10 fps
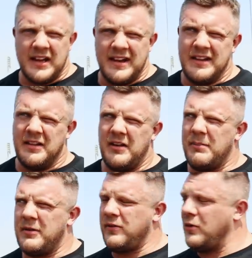dig into the
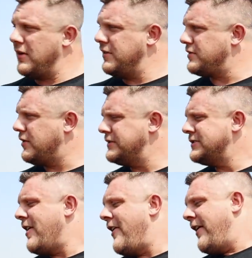rubber flooring, so
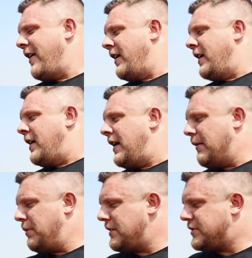
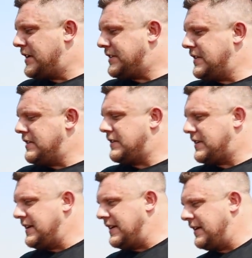it'll be interesting to
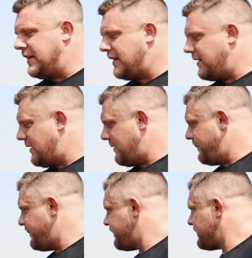see.
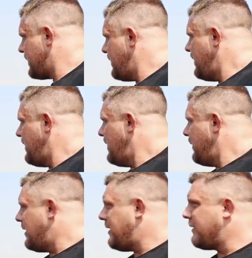
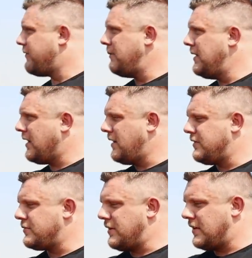But I think for me, I
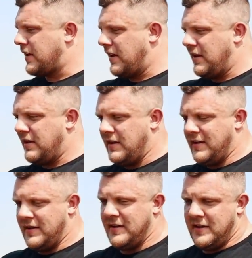just want to kind of
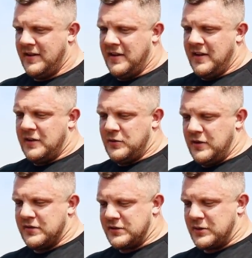do
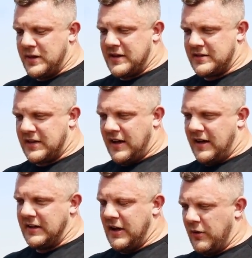this as quick as I
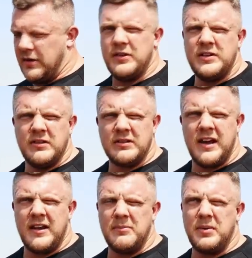can, get onto the shield
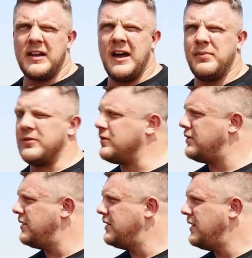carry and pick up and go.